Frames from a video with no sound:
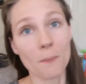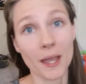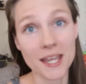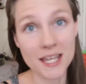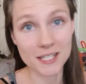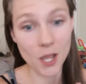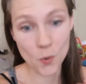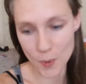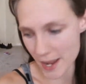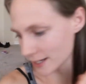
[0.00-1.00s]
But he's
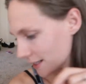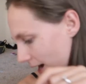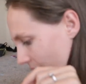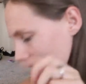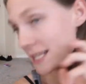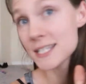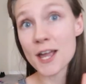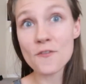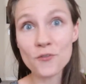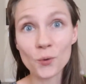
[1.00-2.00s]
awake now. It's
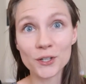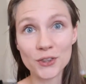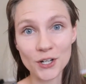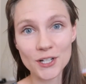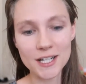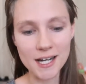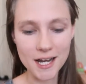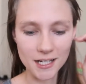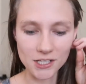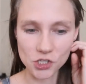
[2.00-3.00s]
like four thirty
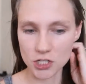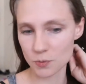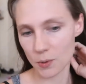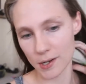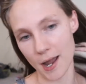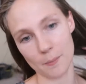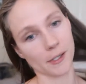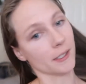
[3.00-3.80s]
and he just woke up.